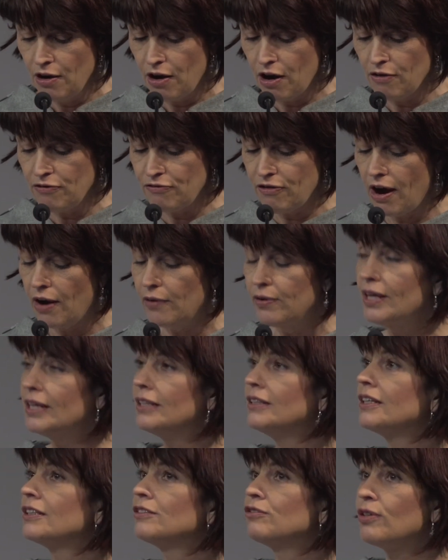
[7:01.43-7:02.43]
of our
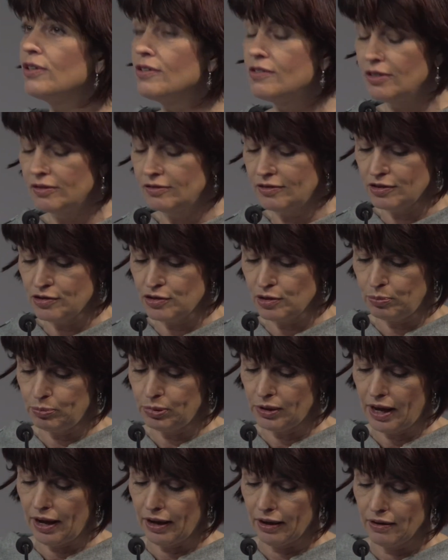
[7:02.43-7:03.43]
electricity
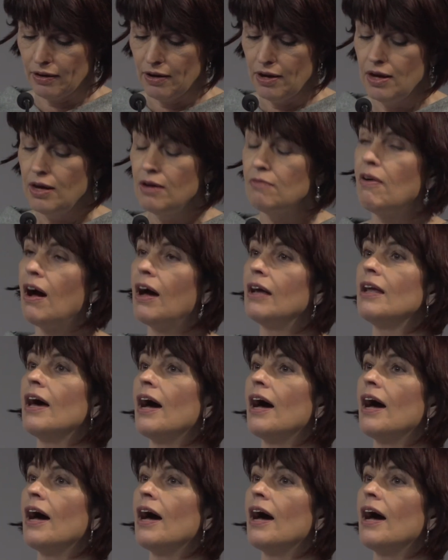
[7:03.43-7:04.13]
supply, while